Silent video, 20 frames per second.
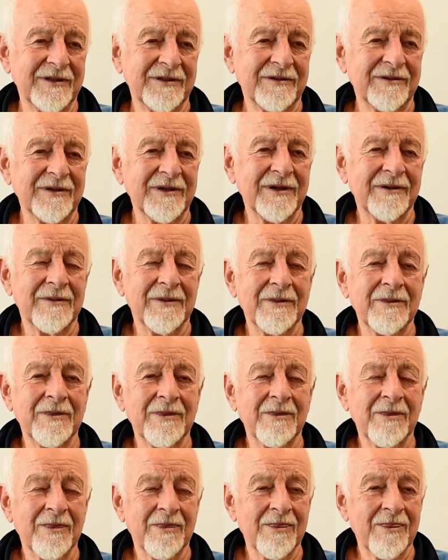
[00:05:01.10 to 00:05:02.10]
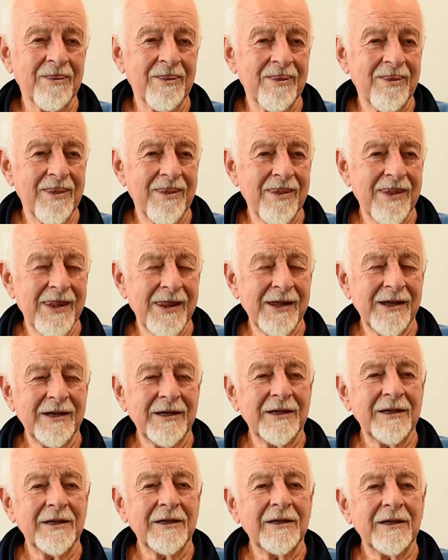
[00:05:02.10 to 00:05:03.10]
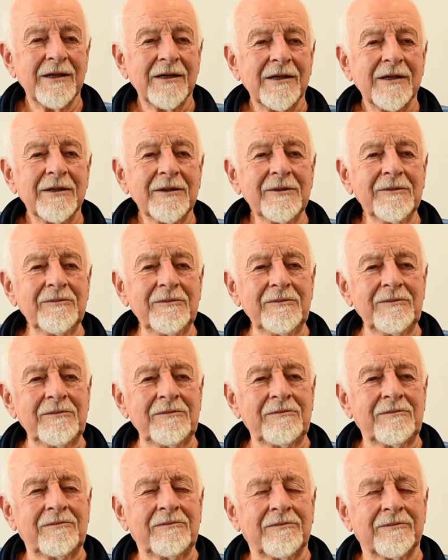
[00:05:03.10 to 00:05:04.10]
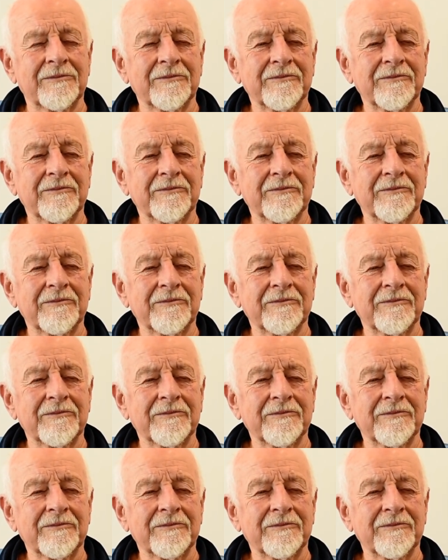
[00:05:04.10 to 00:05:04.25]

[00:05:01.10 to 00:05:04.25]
And who were the players you admired then? We talked about the players